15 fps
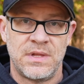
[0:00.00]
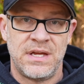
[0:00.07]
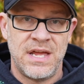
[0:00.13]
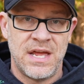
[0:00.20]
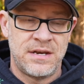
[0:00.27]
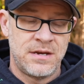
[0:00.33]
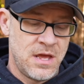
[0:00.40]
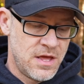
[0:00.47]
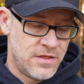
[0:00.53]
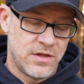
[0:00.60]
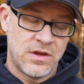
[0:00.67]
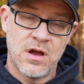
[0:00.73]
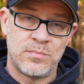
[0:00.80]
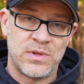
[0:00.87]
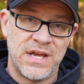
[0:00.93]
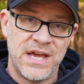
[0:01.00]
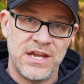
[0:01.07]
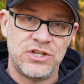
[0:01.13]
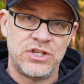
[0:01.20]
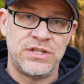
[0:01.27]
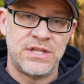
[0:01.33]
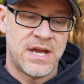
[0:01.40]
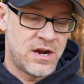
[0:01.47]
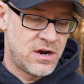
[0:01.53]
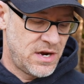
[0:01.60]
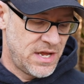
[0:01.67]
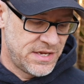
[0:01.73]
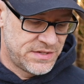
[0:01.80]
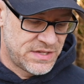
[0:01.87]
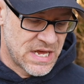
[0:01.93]
Again, the complication there
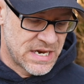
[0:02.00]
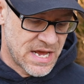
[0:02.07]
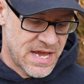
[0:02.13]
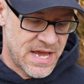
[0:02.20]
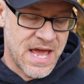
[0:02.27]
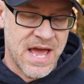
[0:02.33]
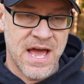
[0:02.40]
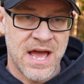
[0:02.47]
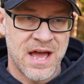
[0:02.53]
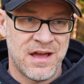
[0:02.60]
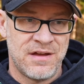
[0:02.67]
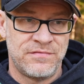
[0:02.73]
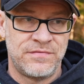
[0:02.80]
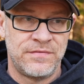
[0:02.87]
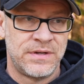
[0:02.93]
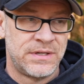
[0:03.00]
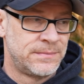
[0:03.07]
is that I have